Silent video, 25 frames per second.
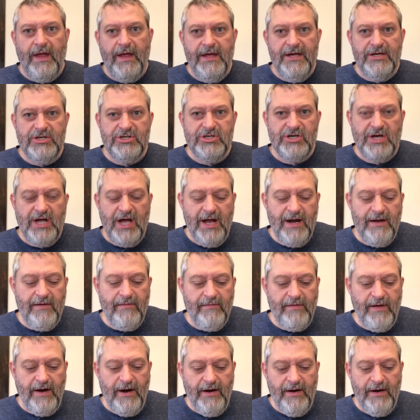ish kind
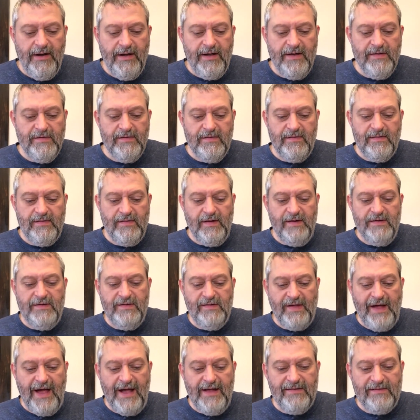of area because it
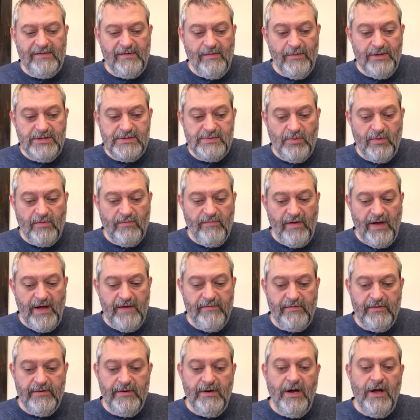just adds so much more
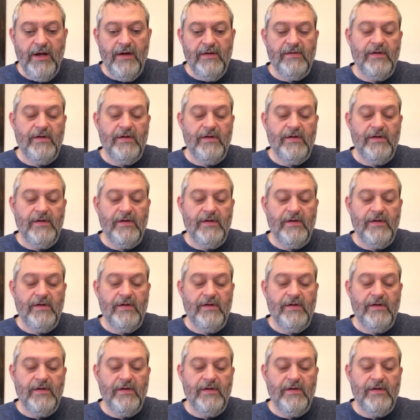flavor.